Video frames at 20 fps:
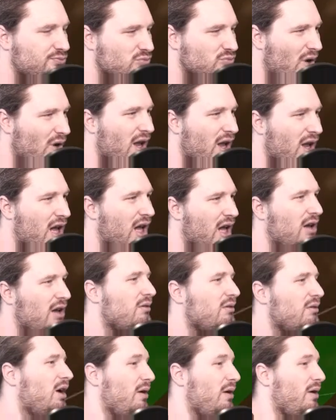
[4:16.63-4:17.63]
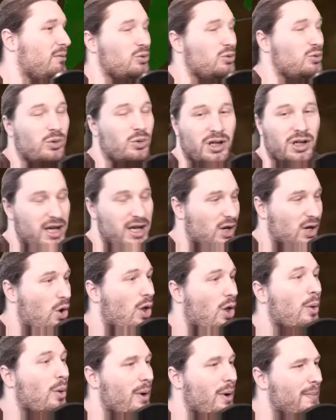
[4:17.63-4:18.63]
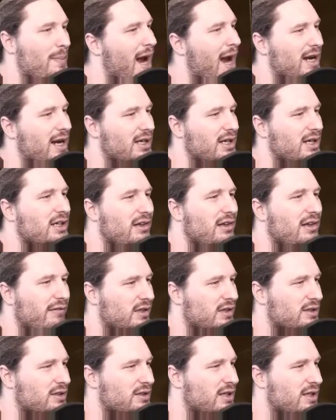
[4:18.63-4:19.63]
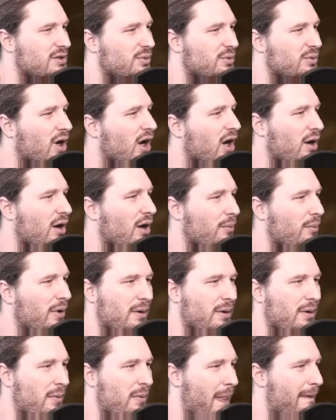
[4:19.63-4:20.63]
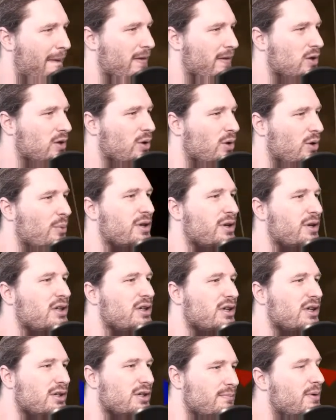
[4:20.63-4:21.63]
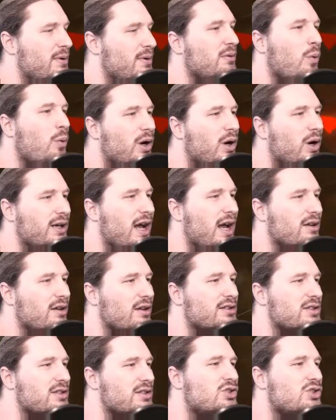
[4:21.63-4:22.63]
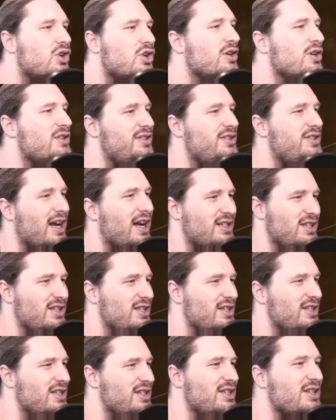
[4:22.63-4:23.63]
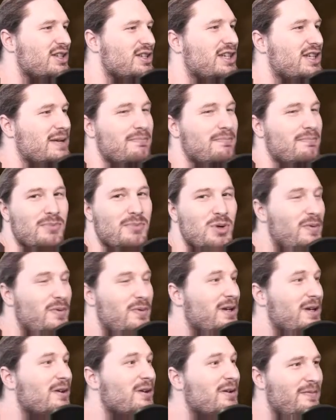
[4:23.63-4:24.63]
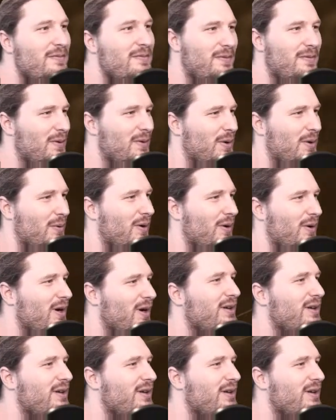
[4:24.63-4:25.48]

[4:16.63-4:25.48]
Well, I'm sure we're going to take it all the way back because that's what I want to do. I want to work out certain sections and just keep moving on forward.